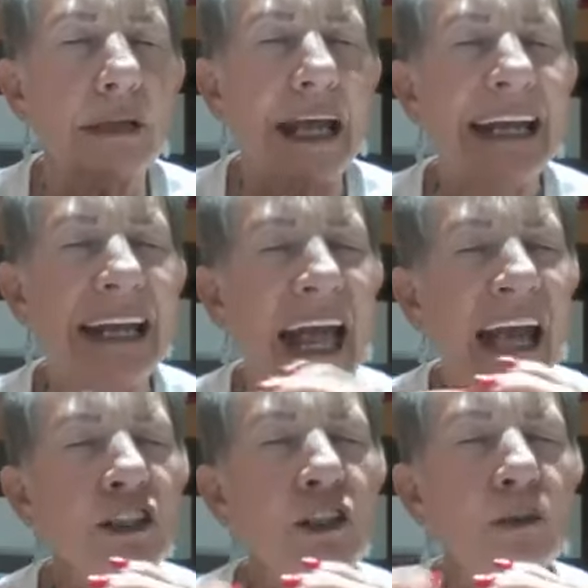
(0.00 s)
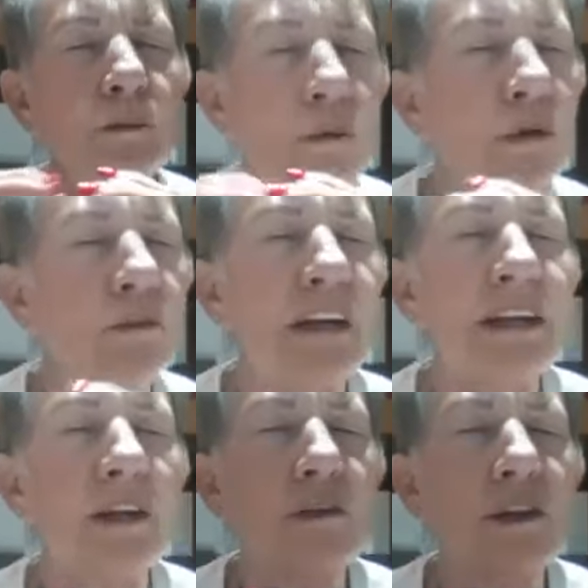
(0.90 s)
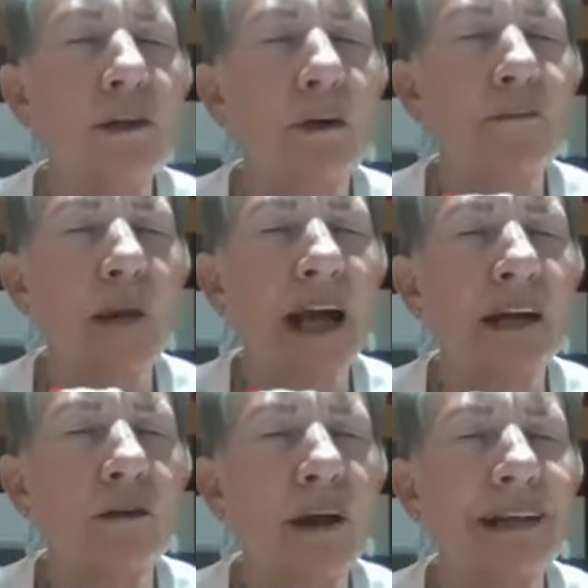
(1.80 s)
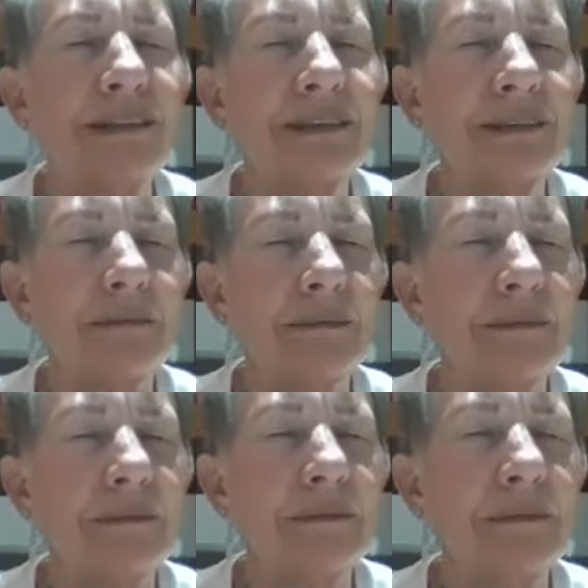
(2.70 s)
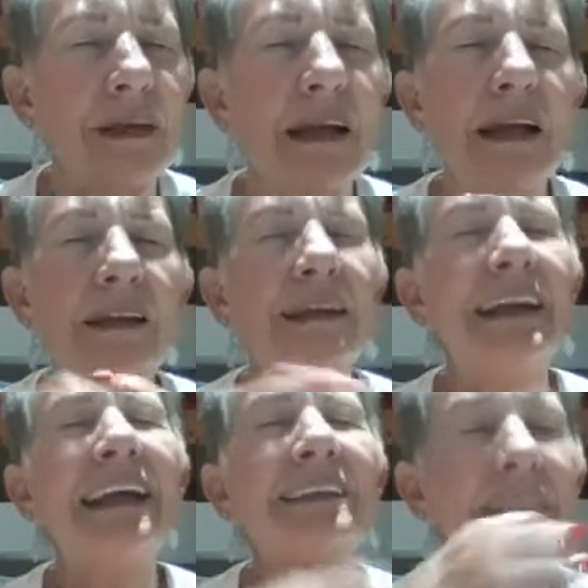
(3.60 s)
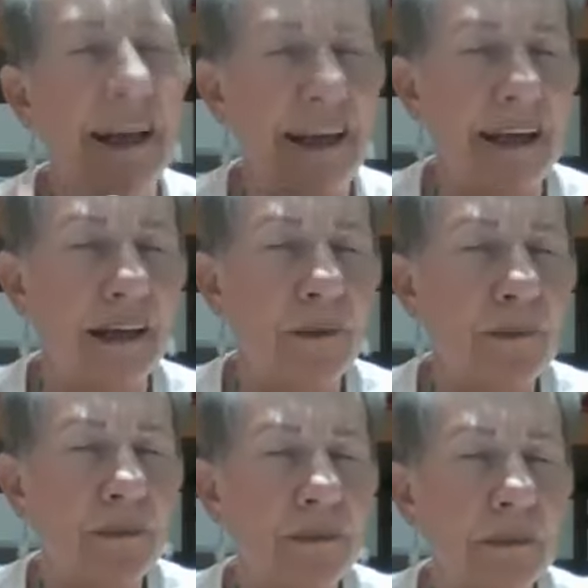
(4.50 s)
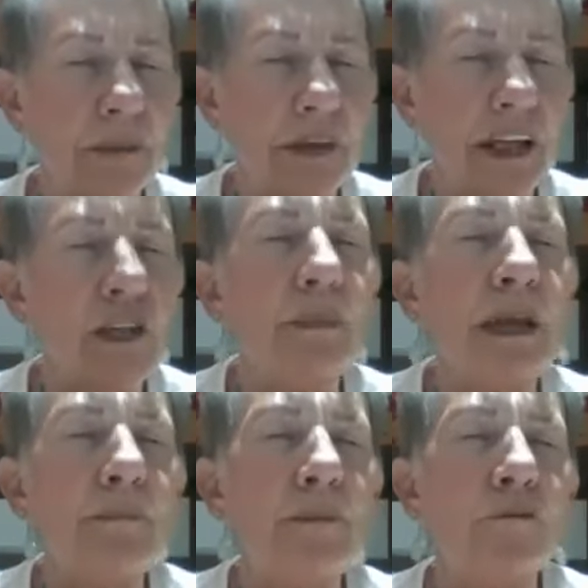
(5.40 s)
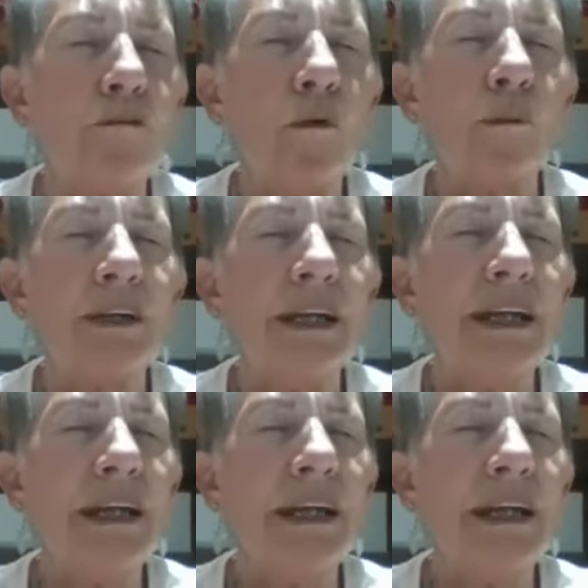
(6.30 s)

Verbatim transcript: And as you move in the rhythm of my grace, the next layer is being performed.